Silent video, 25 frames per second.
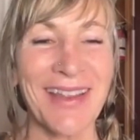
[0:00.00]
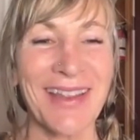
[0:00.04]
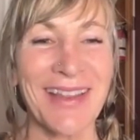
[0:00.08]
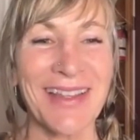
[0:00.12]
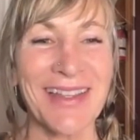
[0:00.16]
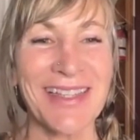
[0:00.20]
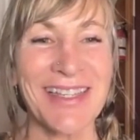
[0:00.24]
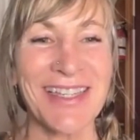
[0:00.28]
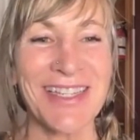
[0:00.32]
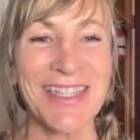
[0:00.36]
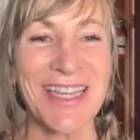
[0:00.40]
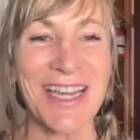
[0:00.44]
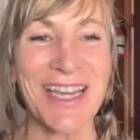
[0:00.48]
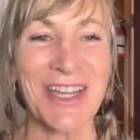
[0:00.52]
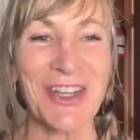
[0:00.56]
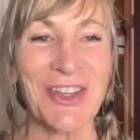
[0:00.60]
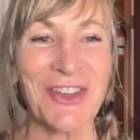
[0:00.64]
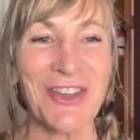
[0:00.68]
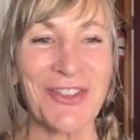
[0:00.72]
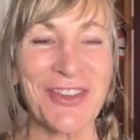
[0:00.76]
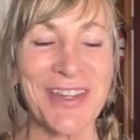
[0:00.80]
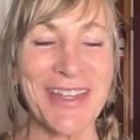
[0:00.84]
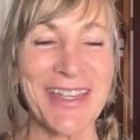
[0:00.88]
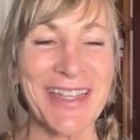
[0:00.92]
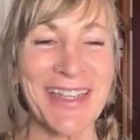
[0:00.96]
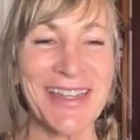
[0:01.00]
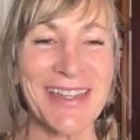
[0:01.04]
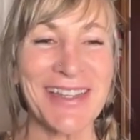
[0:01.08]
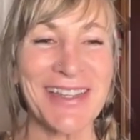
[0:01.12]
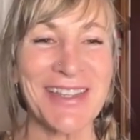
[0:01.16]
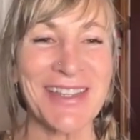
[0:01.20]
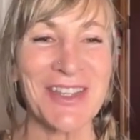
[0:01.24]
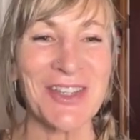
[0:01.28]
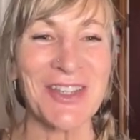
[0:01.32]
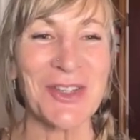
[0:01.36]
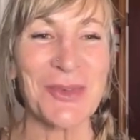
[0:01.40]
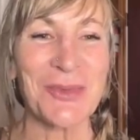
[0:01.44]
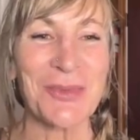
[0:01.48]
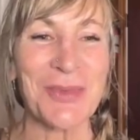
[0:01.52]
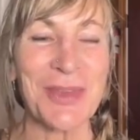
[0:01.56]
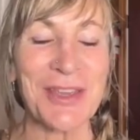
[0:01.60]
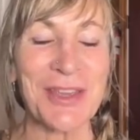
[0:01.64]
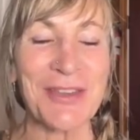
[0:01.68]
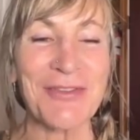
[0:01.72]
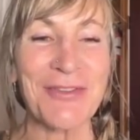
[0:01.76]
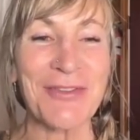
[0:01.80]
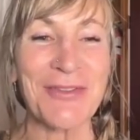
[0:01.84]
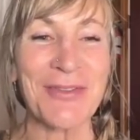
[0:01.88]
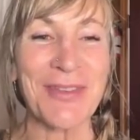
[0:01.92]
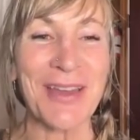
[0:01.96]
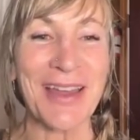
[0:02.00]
the trajectory to be